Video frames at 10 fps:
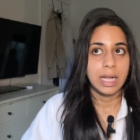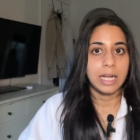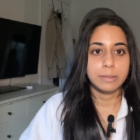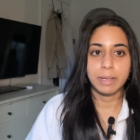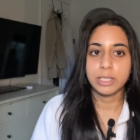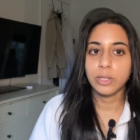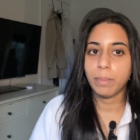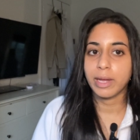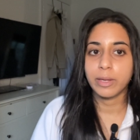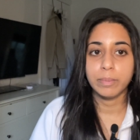especially on
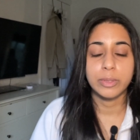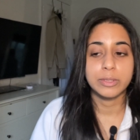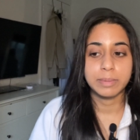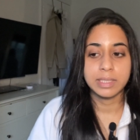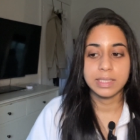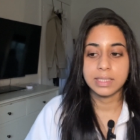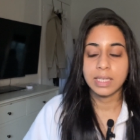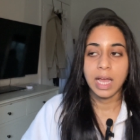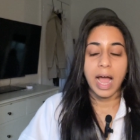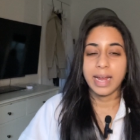my commutes, because
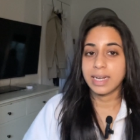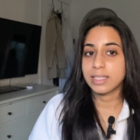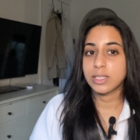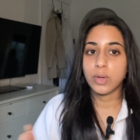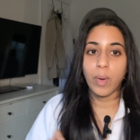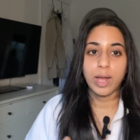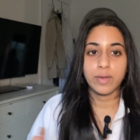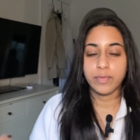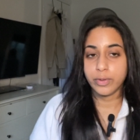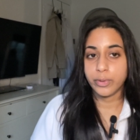I can listen to quite a
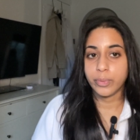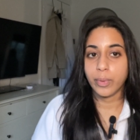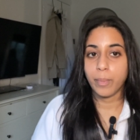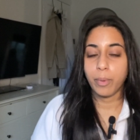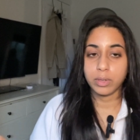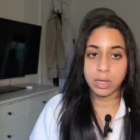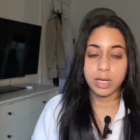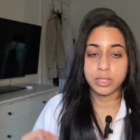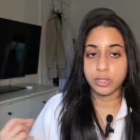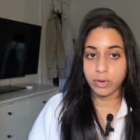few
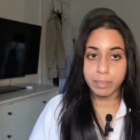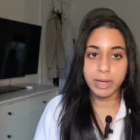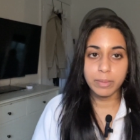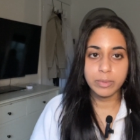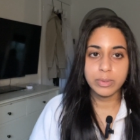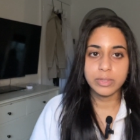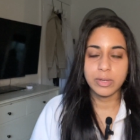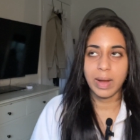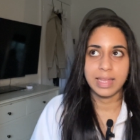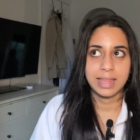podcasts during my commute.
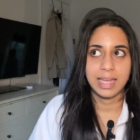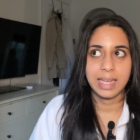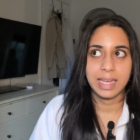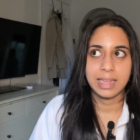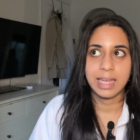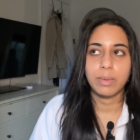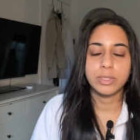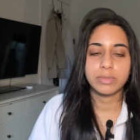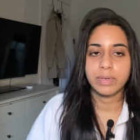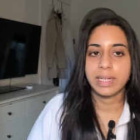So I think that will
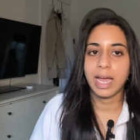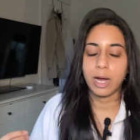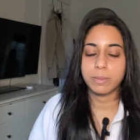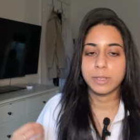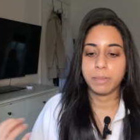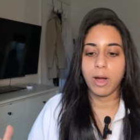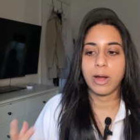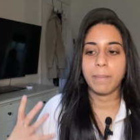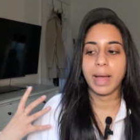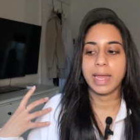just really help spark
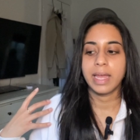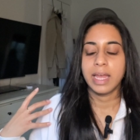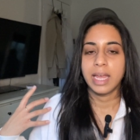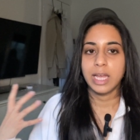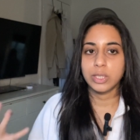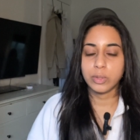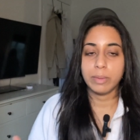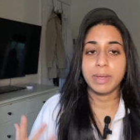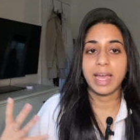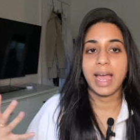my
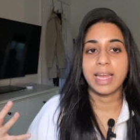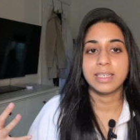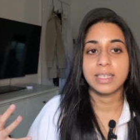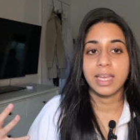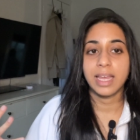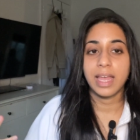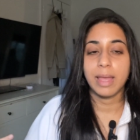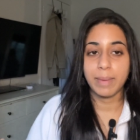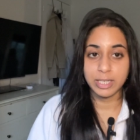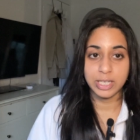enjoyment and
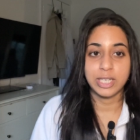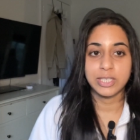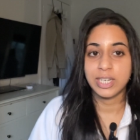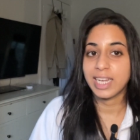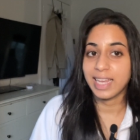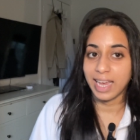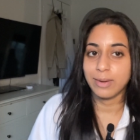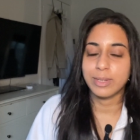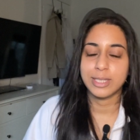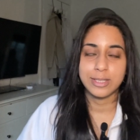imagination again,
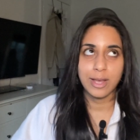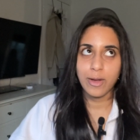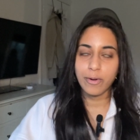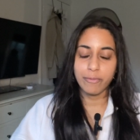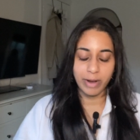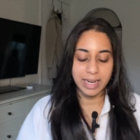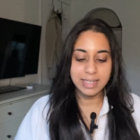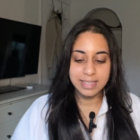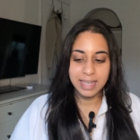which is great.